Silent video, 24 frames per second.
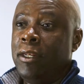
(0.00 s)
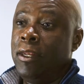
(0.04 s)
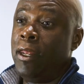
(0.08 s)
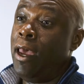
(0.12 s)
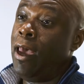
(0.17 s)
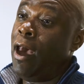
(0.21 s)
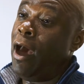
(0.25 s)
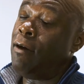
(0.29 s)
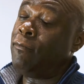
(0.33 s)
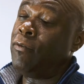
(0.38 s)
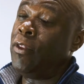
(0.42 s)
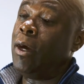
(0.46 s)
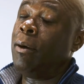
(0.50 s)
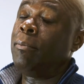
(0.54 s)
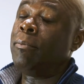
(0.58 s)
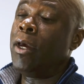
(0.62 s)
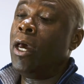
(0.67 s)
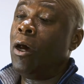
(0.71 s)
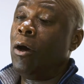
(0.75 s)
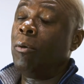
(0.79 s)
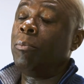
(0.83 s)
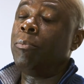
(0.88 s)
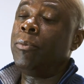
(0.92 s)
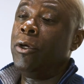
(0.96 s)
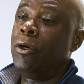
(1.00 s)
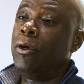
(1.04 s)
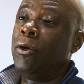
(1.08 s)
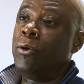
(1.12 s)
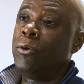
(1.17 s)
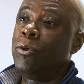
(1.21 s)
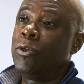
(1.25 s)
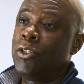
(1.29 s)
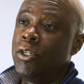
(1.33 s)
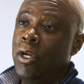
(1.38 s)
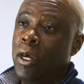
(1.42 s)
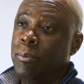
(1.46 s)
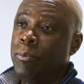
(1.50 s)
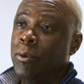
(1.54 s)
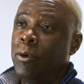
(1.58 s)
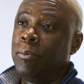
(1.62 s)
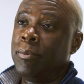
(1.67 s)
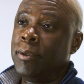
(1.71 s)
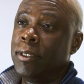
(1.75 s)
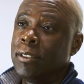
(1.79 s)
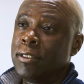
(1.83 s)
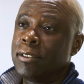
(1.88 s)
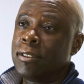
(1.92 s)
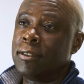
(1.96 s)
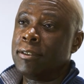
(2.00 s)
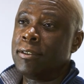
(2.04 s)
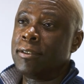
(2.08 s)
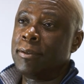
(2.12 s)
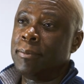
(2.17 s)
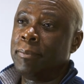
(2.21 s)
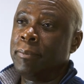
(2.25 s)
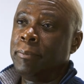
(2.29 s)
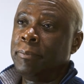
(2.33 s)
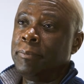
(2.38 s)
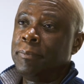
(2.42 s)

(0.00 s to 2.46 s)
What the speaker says: and have them help you shape your business.